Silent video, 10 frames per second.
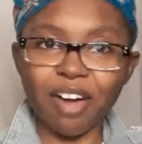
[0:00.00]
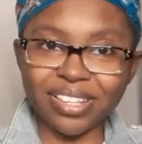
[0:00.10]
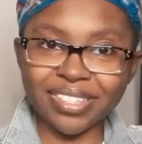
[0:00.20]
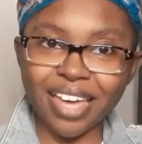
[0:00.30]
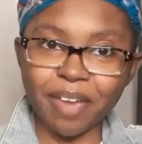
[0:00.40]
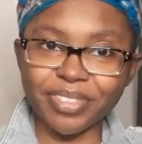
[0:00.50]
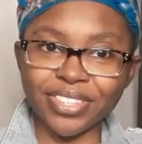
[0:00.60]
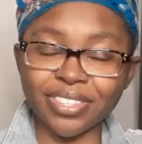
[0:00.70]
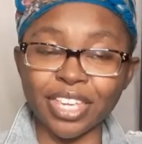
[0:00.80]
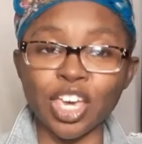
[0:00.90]
it's time
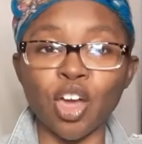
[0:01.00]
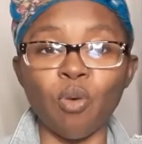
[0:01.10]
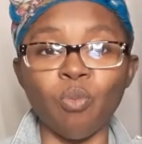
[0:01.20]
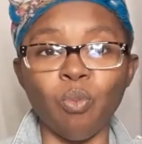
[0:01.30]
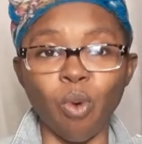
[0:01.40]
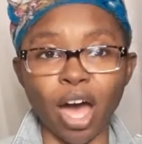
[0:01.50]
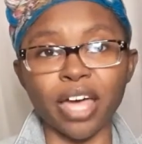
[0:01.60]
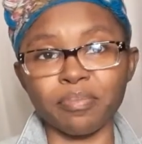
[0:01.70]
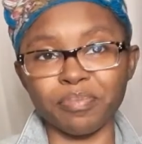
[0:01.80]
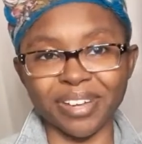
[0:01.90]
to see
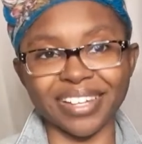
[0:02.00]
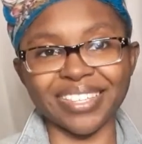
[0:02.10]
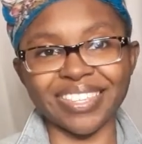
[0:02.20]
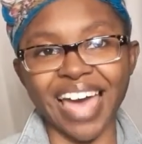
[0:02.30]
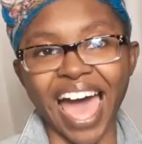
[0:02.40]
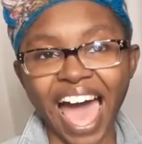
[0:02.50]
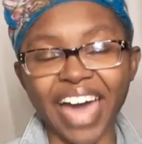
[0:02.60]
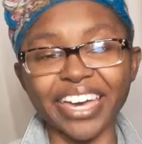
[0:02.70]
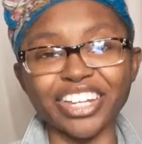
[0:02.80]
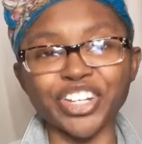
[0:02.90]
what books
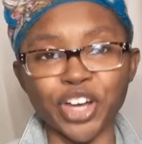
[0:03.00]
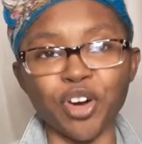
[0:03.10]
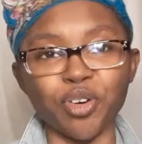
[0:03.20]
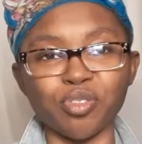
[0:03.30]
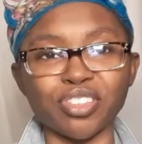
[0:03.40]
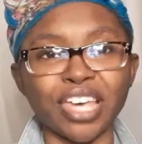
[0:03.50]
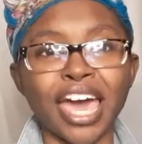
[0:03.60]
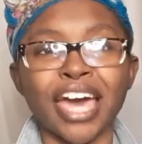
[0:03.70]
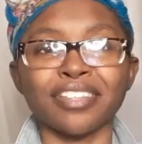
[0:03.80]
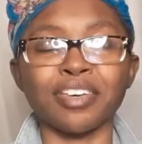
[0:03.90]
I chose
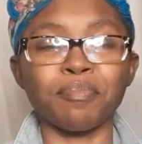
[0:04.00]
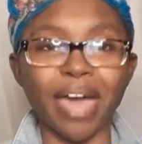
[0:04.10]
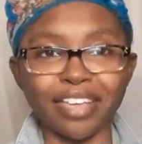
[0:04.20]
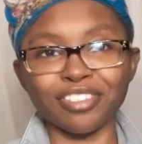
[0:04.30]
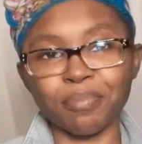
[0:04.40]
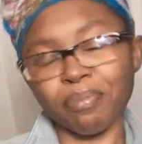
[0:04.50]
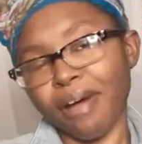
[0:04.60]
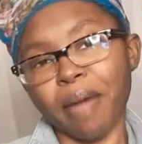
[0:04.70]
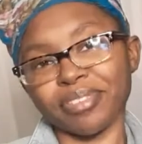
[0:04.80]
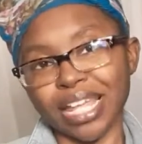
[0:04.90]
to match the
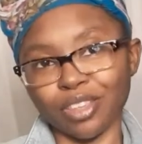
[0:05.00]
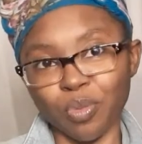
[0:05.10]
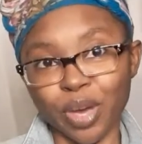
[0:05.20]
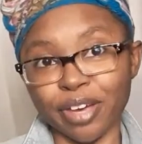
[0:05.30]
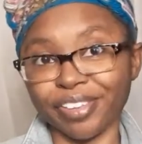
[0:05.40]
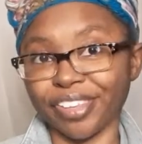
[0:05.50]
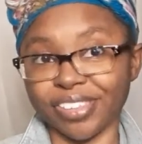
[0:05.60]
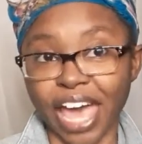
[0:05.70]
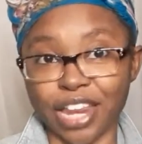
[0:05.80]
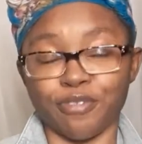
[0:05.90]
prompts that the wheel
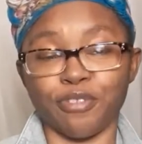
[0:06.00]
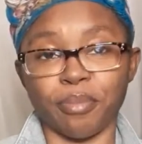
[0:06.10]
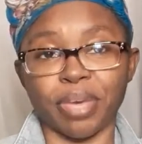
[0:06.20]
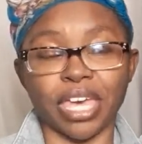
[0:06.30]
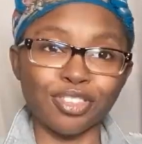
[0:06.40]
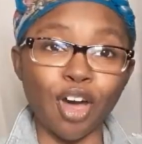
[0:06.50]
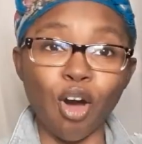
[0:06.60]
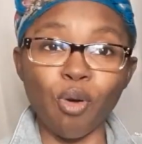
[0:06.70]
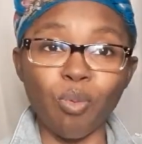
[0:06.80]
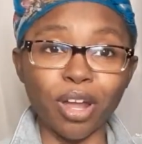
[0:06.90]
decided for me.
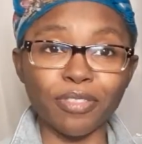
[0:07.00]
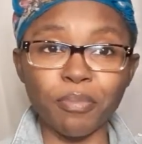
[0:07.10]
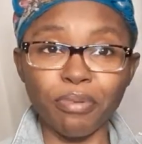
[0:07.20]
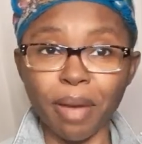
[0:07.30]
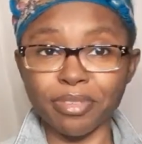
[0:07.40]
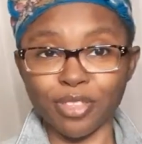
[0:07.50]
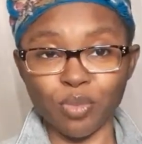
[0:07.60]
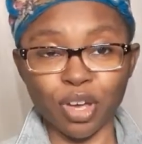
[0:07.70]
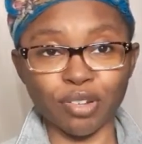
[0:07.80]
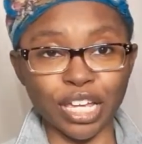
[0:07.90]
So one of the prompts that the
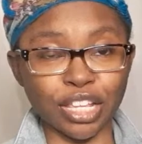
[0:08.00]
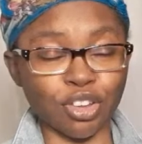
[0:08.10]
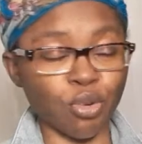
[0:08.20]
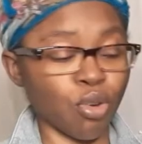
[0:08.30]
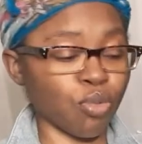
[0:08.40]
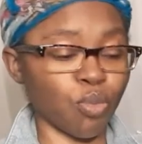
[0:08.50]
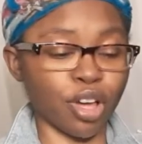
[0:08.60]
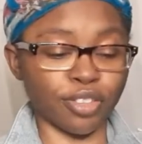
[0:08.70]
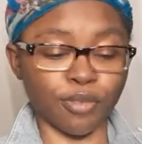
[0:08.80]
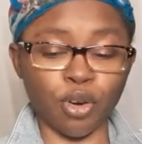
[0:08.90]
wheel landed on
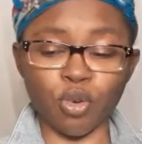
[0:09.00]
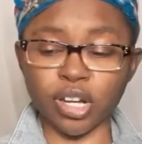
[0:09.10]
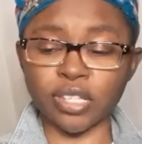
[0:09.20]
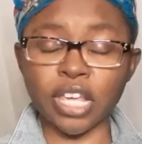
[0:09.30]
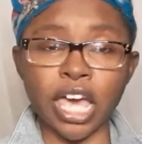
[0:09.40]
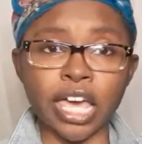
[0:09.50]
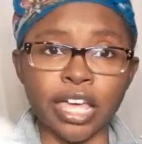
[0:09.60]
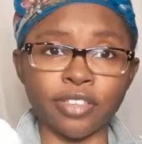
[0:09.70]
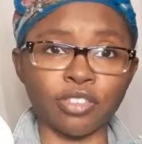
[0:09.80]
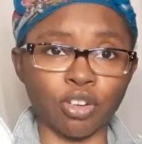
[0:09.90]
was, of course,
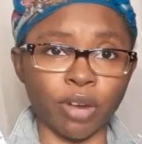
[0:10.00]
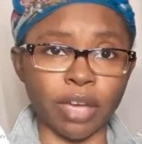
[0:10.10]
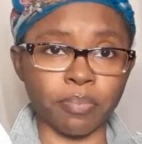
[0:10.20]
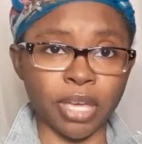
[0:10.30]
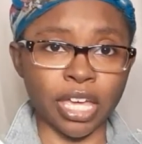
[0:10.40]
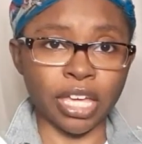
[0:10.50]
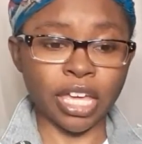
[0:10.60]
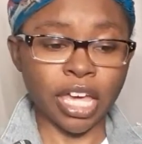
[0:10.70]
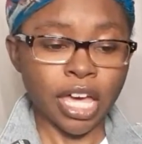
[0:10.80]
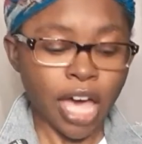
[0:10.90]
Instagram
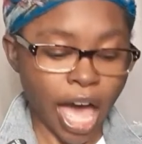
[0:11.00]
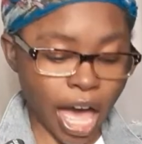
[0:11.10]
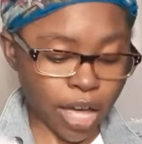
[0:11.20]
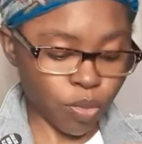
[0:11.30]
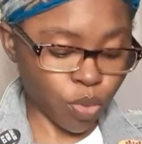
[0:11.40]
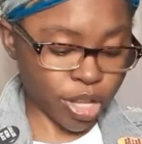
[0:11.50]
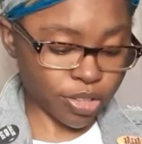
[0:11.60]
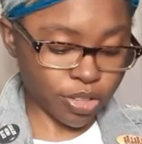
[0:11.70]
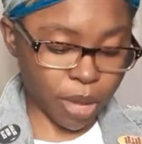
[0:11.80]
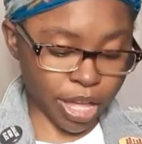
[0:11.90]
pick. I went
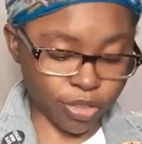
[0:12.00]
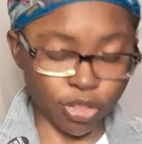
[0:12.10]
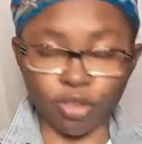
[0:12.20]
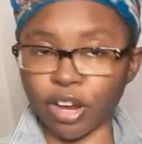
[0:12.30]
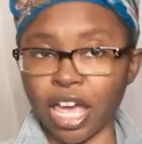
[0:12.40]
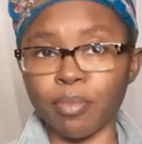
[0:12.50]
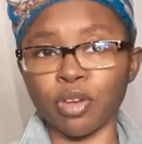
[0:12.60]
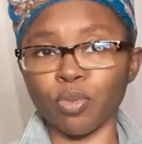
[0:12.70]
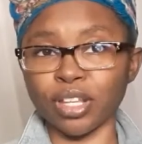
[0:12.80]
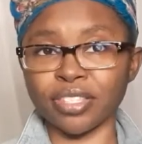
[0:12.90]
to my Instagram
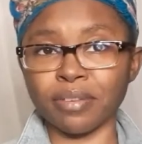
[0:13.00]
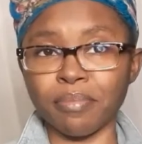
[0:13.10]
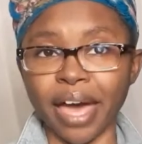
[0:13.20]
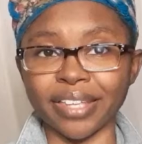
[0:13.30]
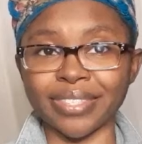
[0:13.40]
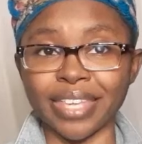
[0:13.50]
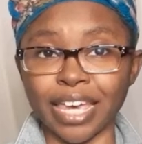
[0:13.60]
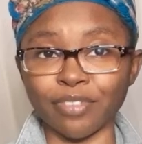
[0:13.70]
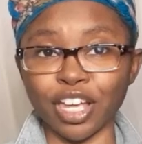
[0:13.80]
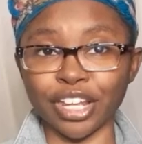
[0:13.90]
and went to my
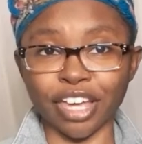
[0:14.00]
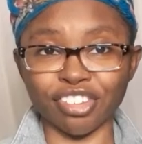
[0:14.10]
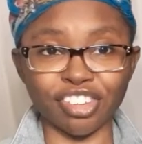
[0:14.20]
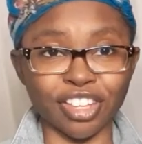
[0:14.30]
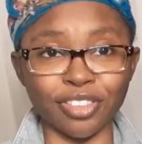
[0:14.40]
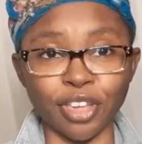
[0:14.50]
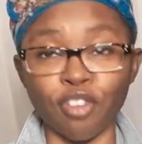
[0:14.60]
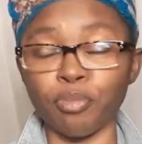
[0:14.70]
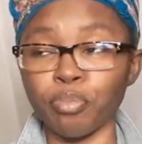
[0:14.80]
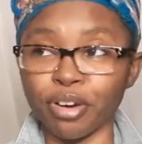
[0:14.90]
saved collections
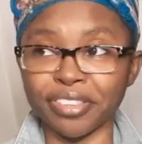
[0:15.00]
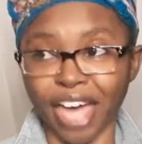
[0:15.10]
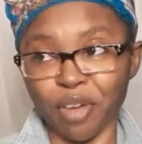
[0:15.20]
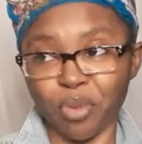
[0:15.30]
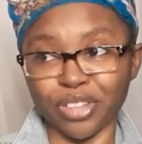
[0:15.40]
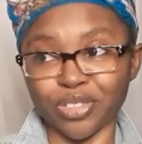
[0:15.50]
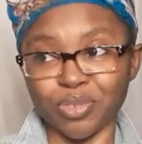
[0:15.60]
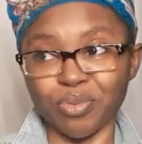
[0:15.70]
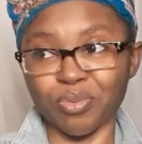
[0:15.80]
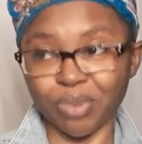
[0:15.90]
of books I want
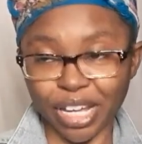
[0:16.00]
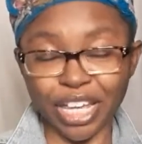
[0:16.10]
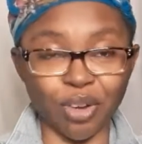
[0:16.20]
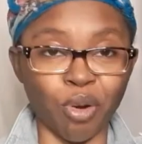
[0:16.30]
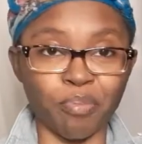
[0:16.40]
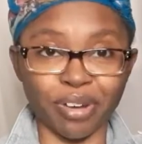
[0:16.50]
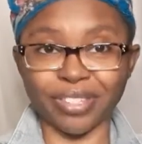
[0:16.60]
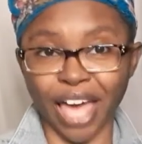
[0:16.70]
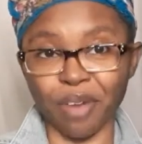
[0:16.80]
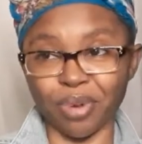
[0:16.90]
to read or
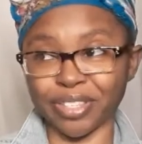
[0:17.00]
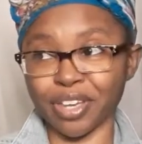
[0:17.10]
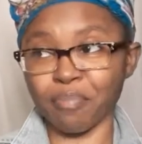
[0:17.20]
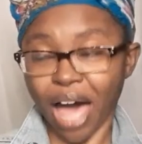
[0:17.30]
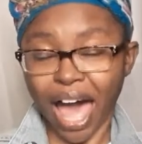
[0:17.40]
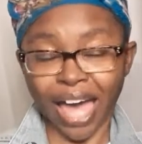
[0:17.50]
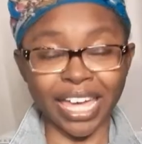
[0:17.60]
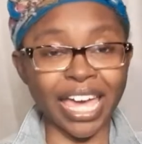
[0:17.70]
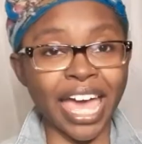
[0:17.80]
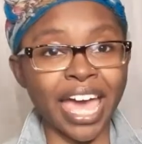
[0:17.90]
books I want to
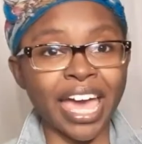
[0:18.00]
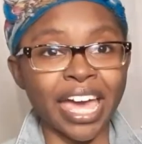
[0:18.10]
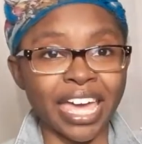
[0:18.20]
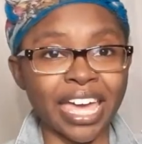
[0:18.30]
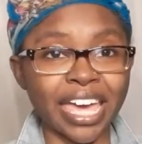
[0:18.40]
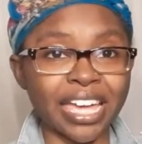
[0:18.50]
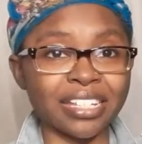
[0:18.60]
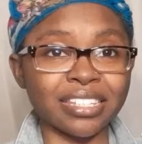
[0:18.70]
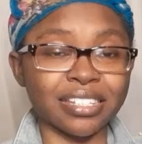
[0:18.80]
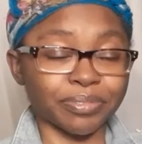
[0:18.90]
buy.
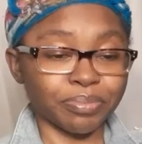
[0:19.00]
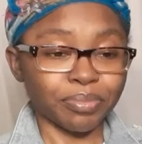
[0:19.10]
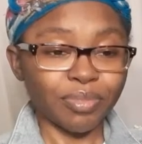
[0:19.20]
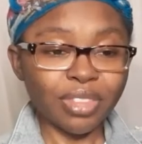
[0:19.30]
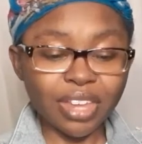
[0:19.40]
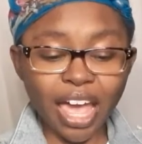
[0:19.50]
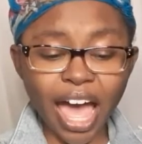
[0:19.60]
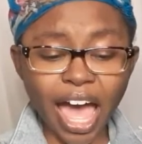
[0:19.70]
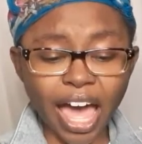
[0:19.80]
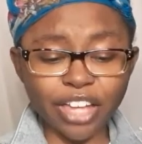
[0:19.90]
And
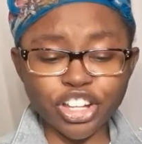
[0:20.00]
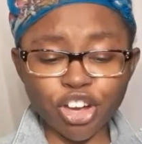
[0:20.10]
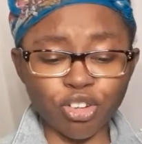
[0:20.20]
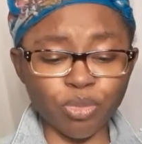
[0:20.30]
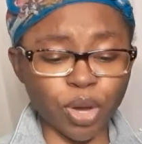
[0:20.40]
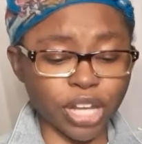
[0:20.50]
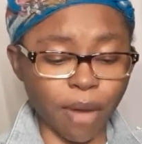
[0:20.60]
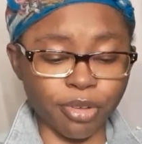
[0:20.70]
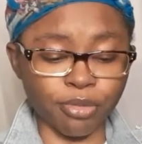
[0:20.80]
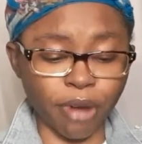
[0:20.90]
I chose one
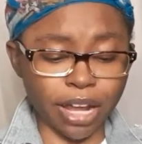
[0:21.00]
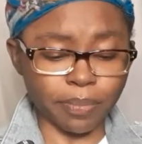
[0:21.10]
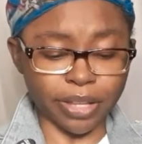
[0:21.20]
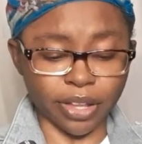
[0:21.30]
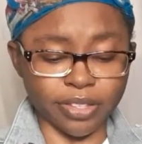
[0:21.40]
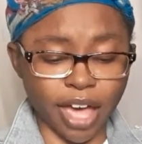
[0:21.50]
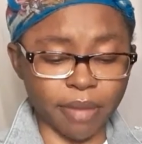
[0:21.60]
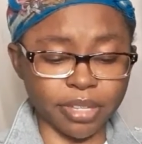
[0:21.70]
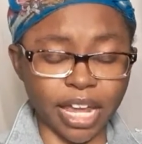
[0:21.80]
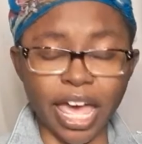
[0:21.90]
that was right up at the
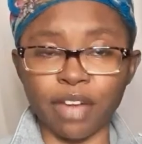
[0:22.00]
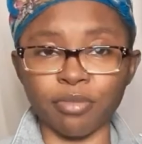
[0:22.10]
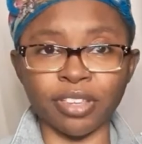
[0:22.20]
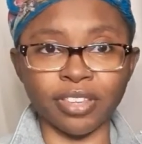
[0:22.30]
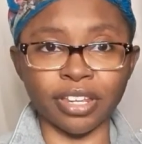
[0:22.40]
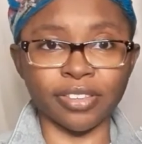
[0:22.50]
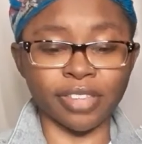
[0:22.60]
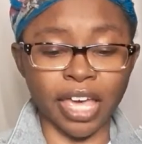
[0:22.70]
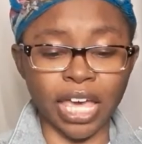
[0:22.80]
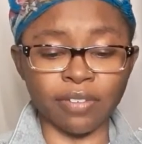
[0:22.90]
top that I had recently
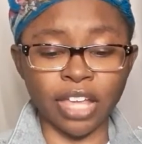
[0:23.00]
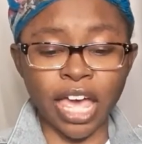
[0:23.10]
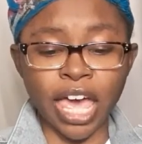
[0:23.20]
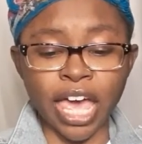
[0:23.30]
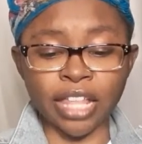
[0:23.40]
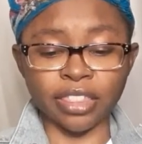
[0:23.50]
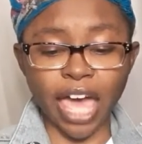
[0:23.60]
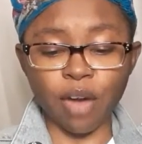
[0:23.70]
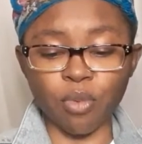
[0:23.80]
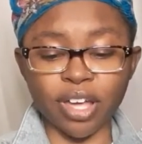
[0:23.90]
saved, and
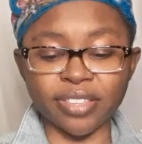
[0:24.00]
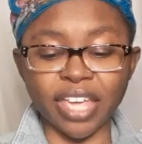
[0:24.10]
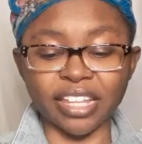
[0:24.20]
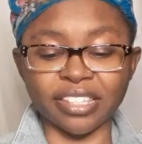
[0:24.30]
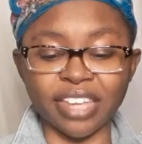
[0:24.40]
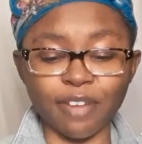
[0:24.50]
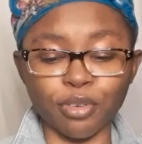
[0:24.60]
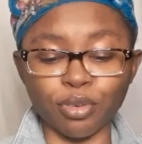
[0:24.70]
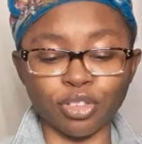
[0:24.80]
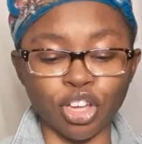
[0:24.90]
that was
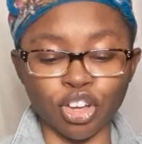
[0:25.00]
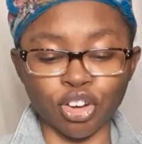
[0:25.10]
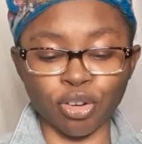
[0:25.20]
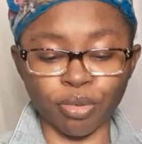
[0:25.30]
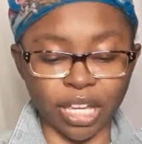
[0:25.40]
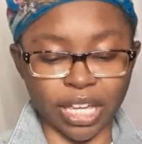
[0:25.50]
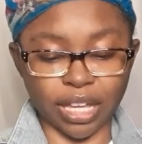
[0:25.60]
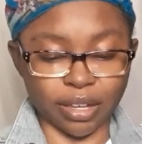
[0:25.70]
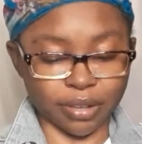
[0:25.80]
Devil's Creek.